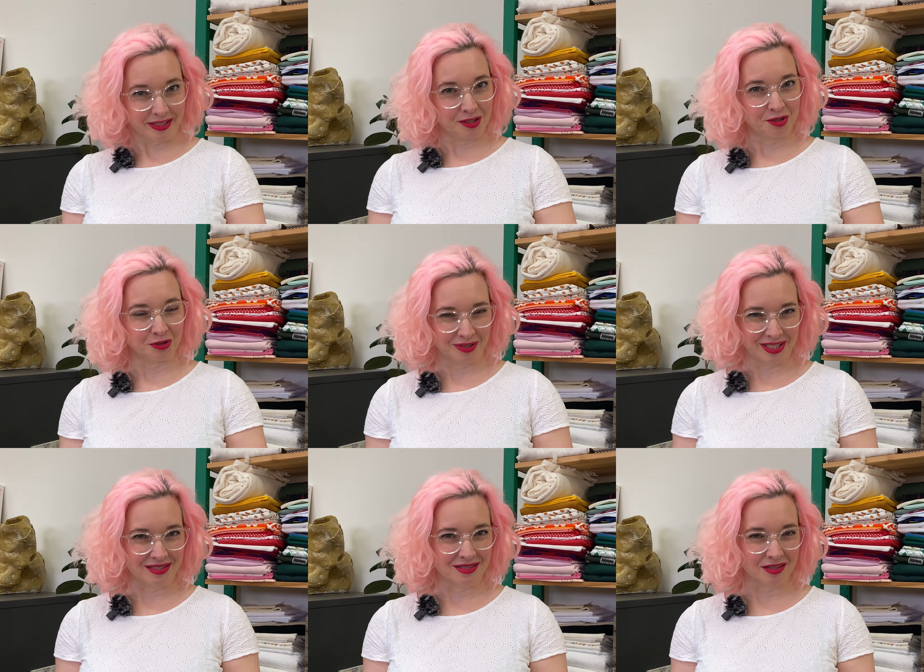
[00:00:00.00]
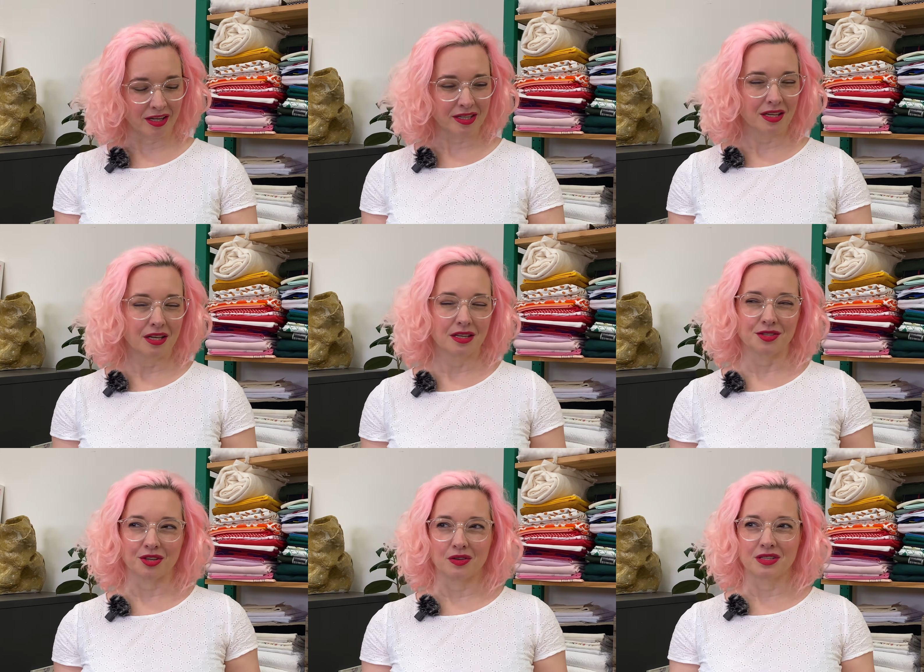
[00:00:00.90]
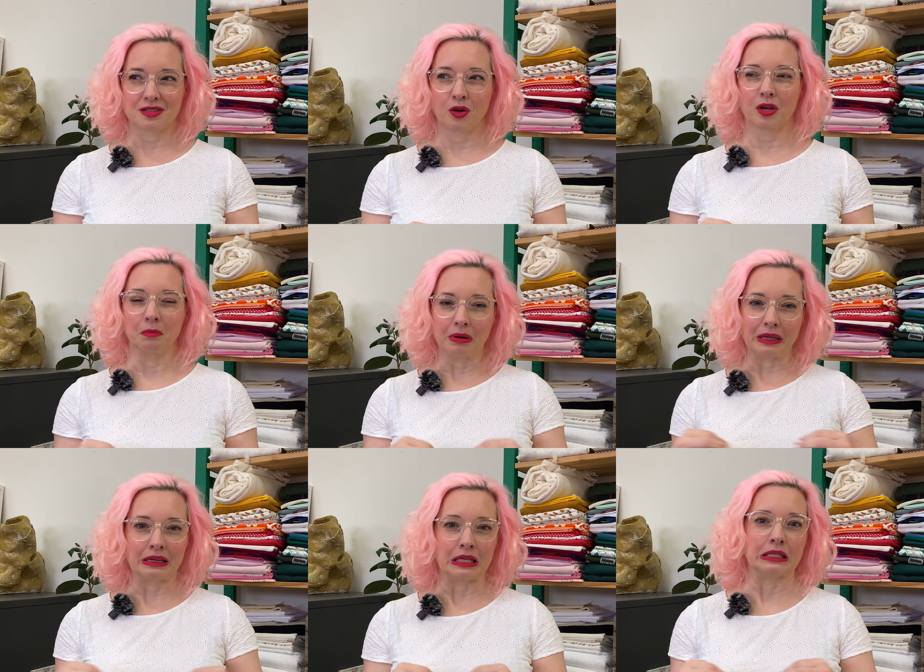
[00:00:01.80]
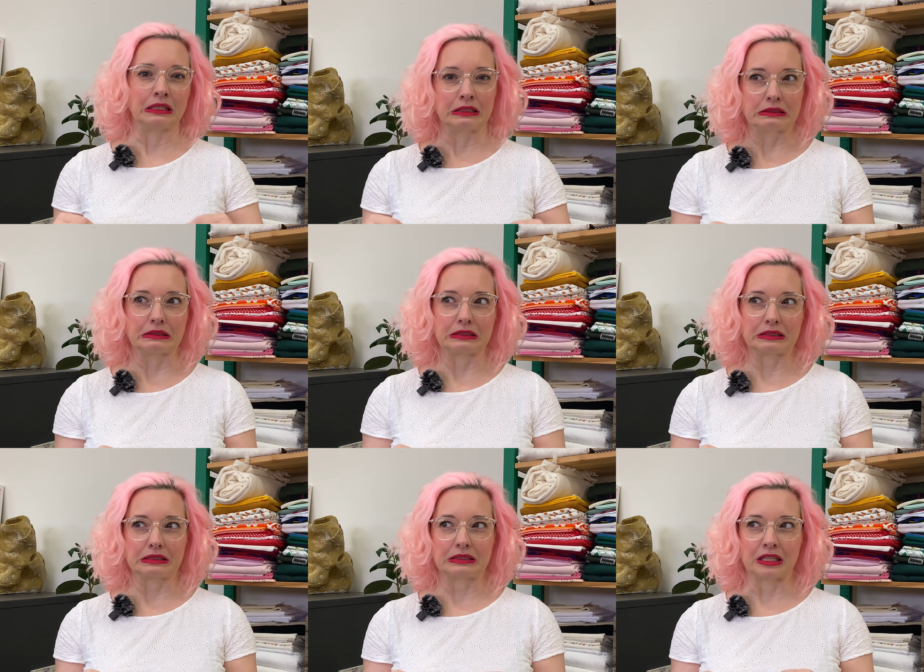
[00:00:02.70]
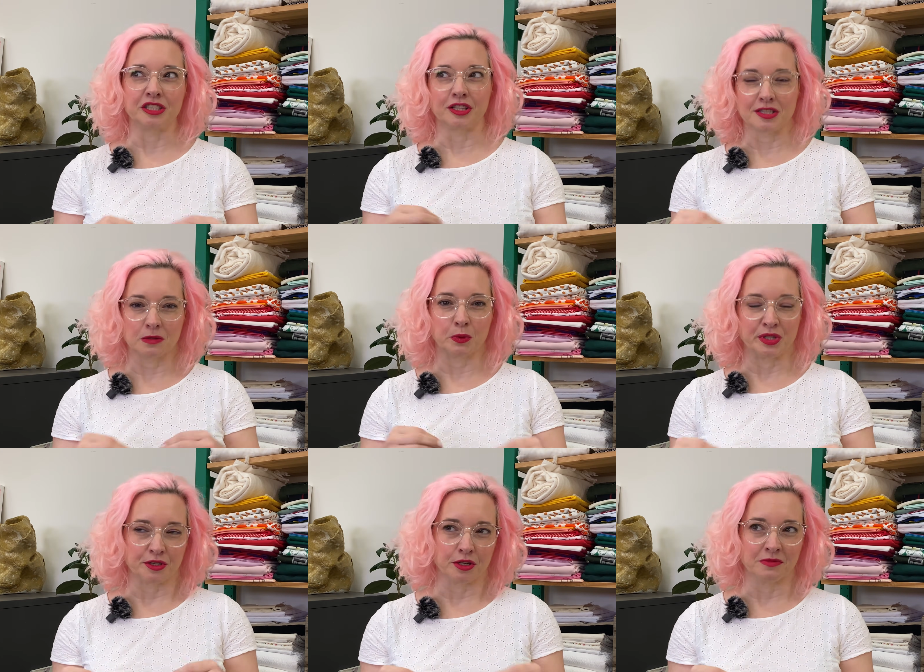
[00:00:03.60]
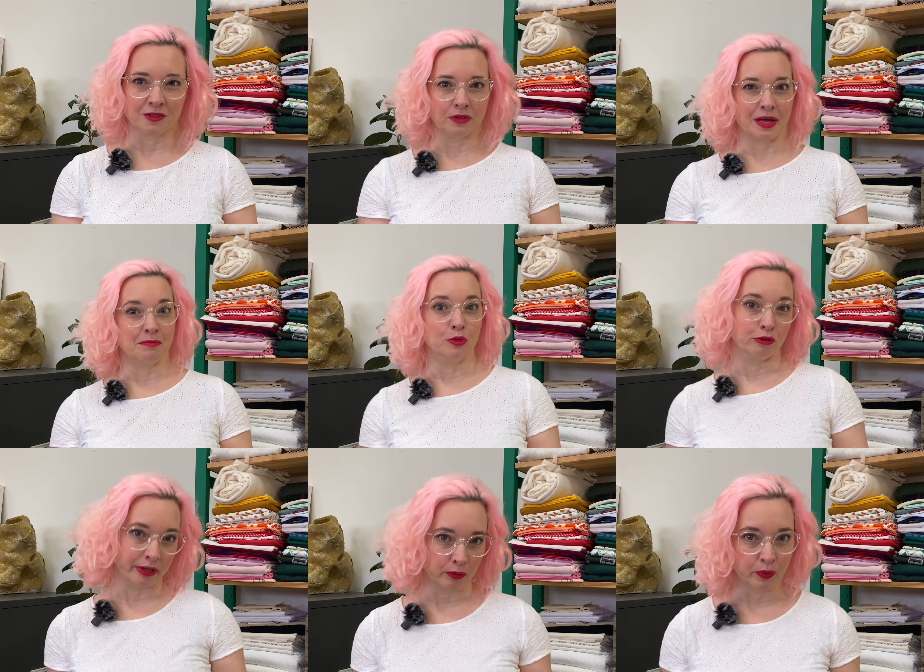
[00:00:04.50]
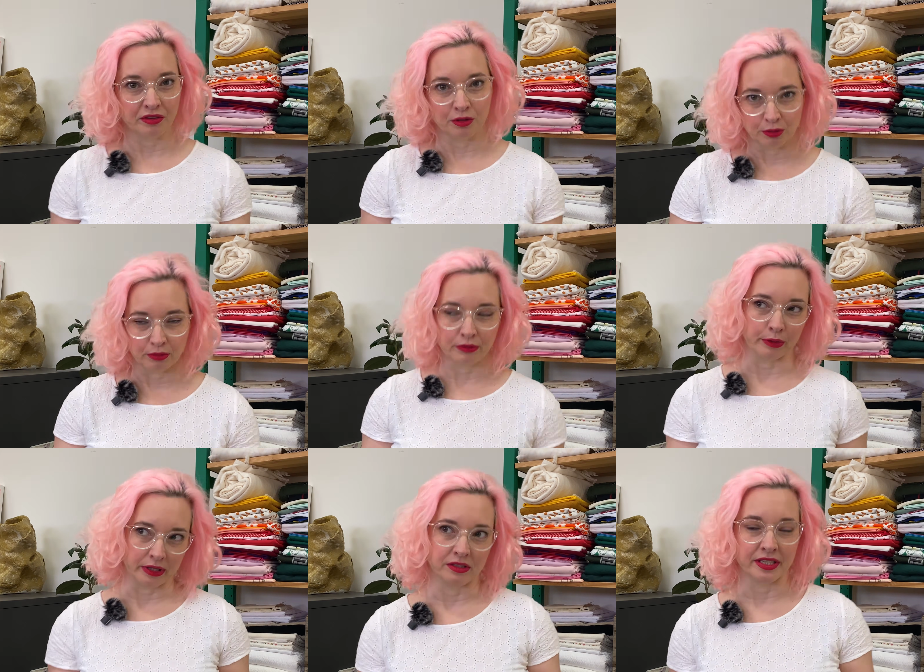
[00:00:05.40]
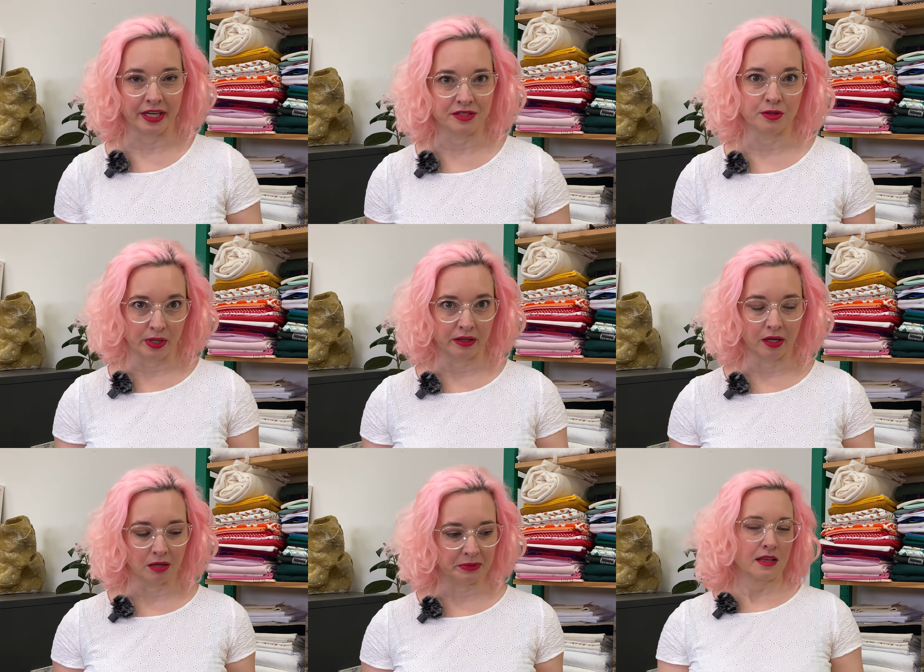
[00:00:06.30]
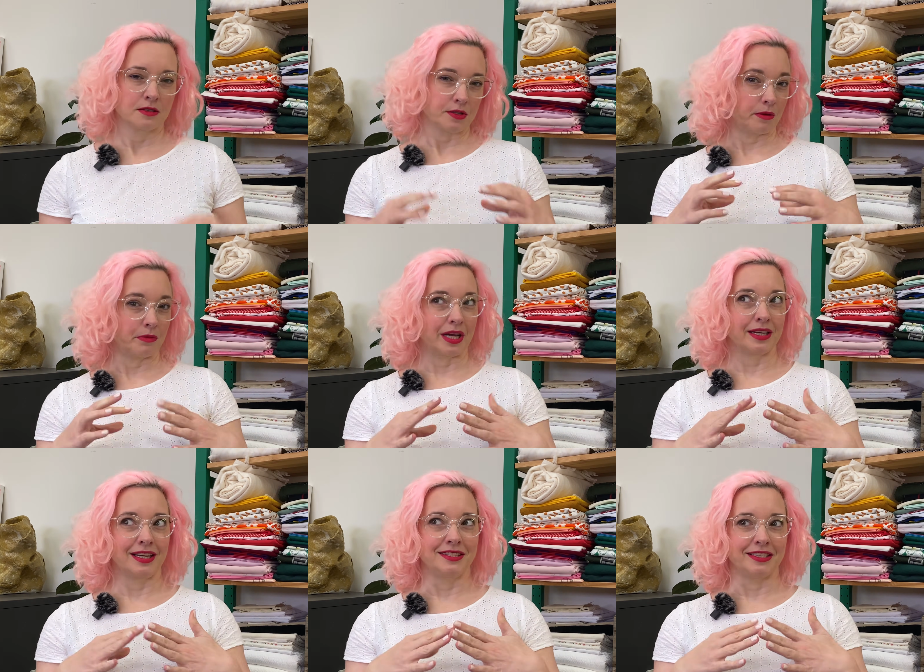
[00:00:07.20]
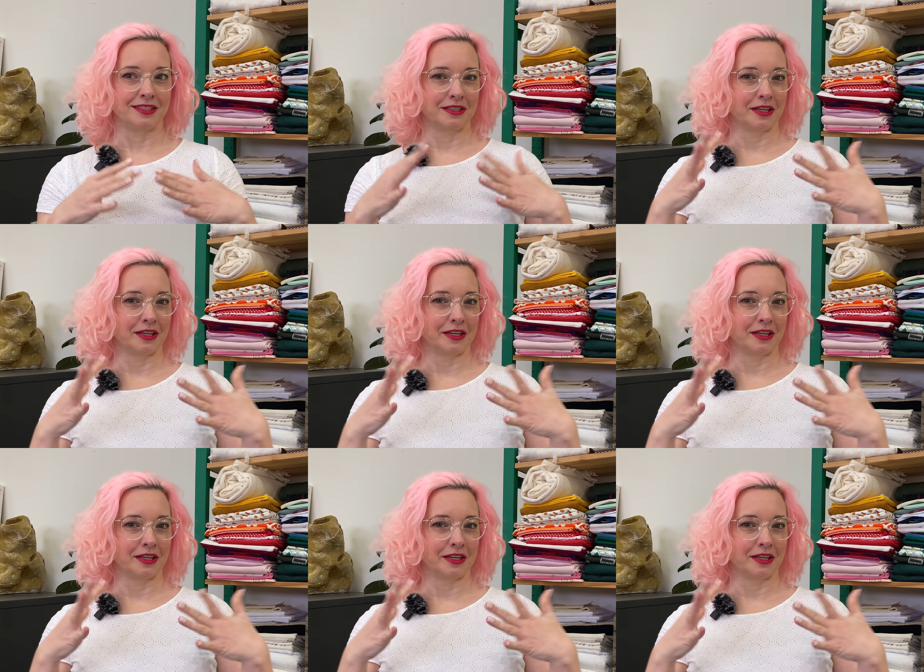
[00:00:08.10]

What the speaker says: hidden on the inside. So it's not completely adjustable in terms of like moving with you throughout the day as you wear the garment. So my idea to